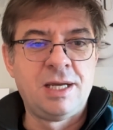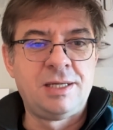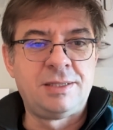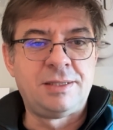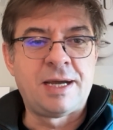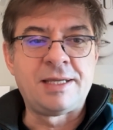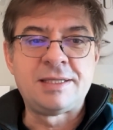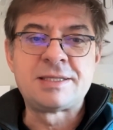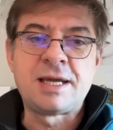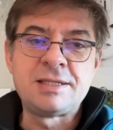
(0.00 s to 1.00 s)
I
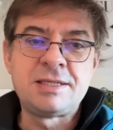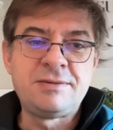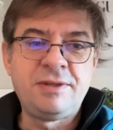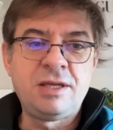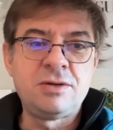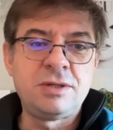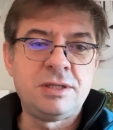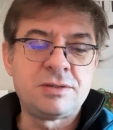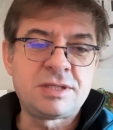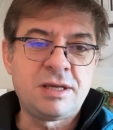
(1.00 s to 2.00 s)
designed this video in
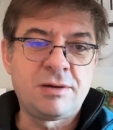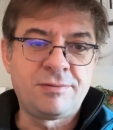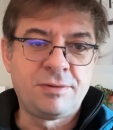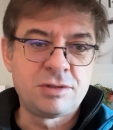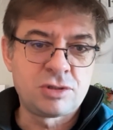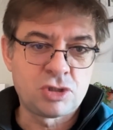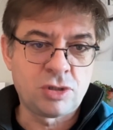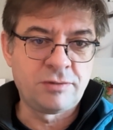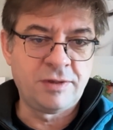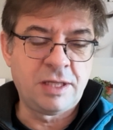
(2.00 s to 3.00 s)
a set of
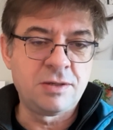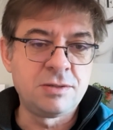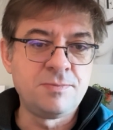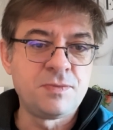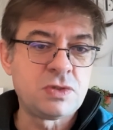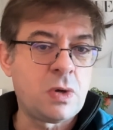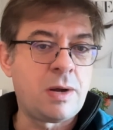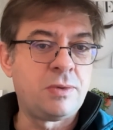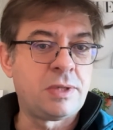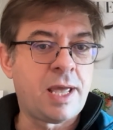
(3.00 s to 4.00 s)
short video, so I
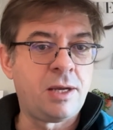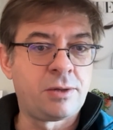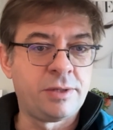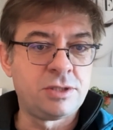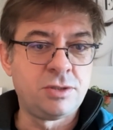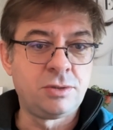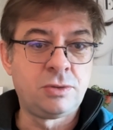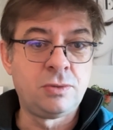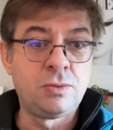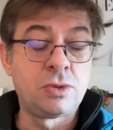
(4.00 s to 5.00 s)
would encourage you
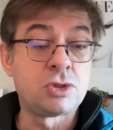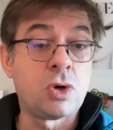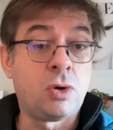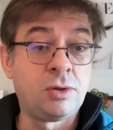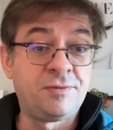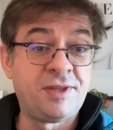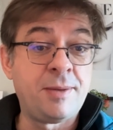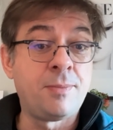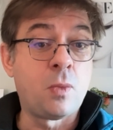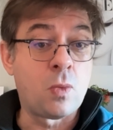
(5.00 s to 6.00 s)
to watch all of
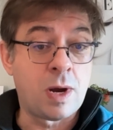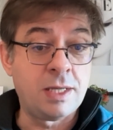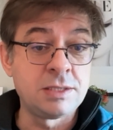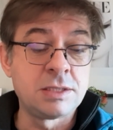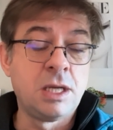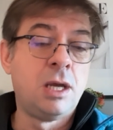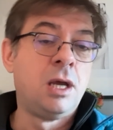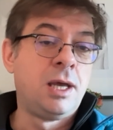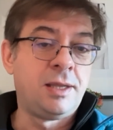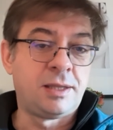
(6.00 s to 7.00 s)
them once,
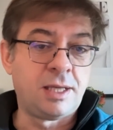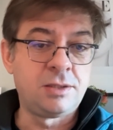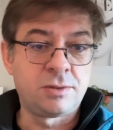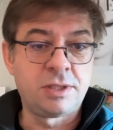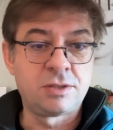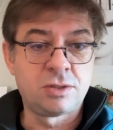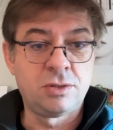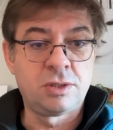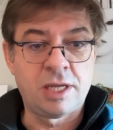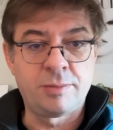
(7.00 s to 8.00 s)
and then during
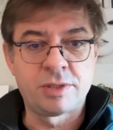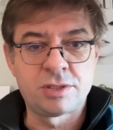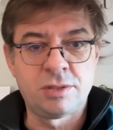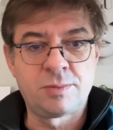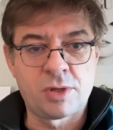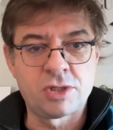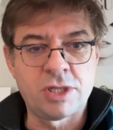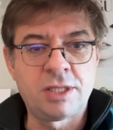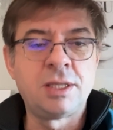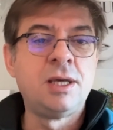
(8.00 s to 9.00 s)
the calibration
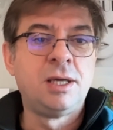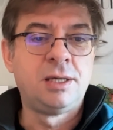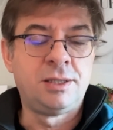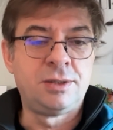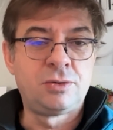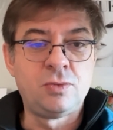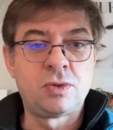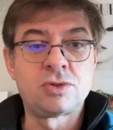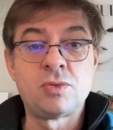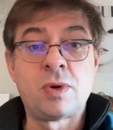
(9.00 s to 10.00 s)
project, to
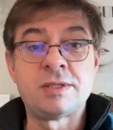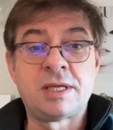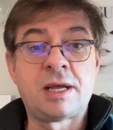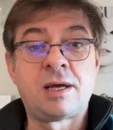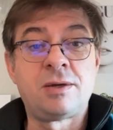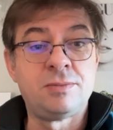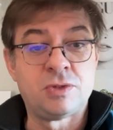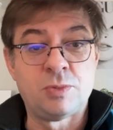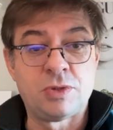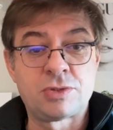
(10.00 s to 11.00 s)
watch the ones that are the
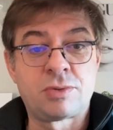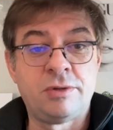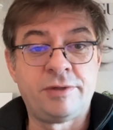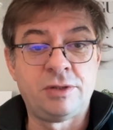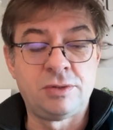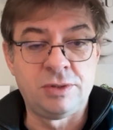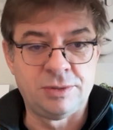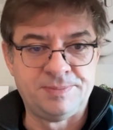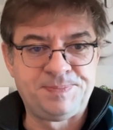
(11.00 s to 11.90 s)
most relevant to you.